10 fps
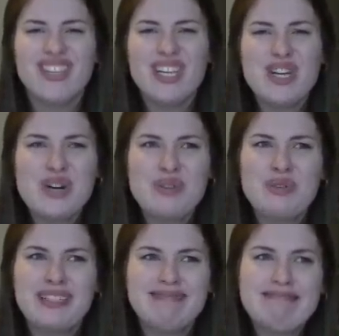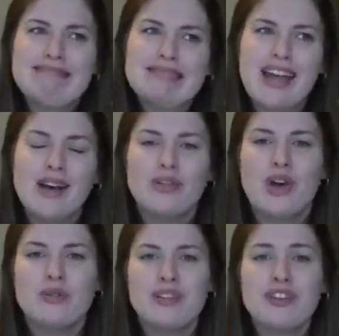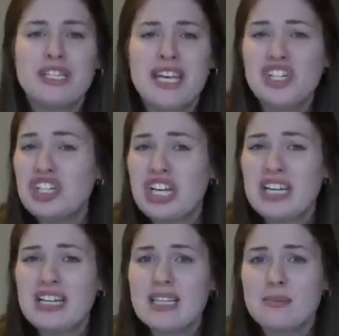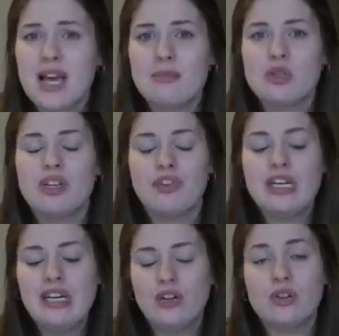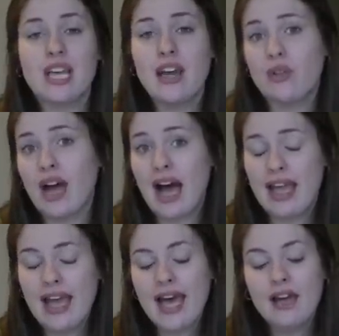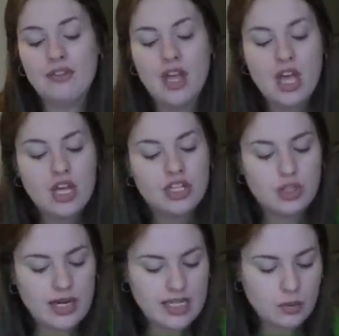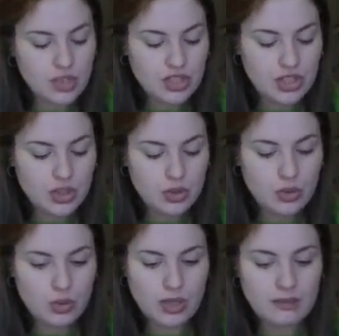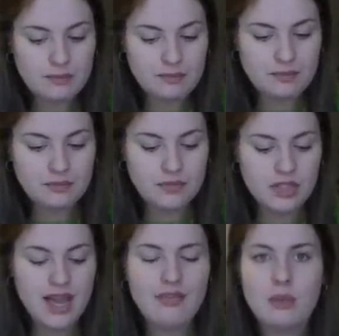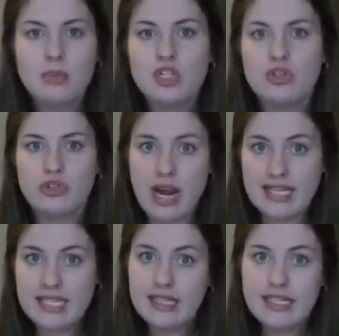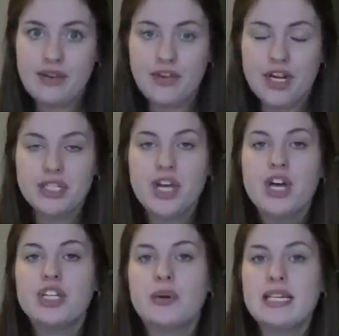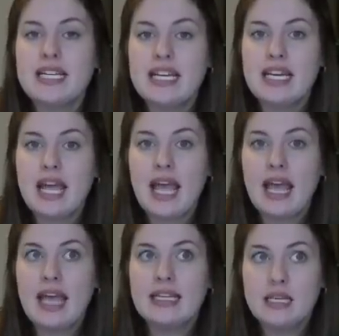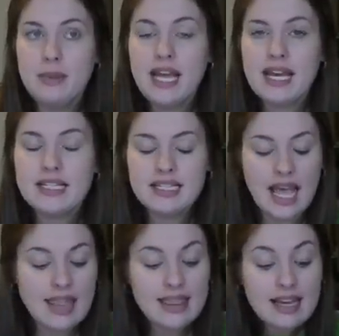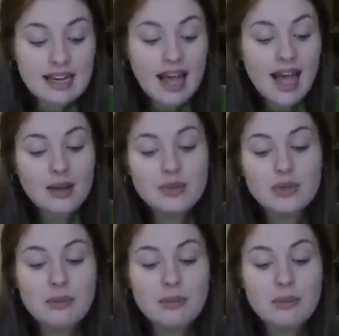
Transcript: you know, I don't know, different tension sometimes with different needles. I know that I have. So I didn't want to to have them be too drastically different. So I did DPNs. And then I was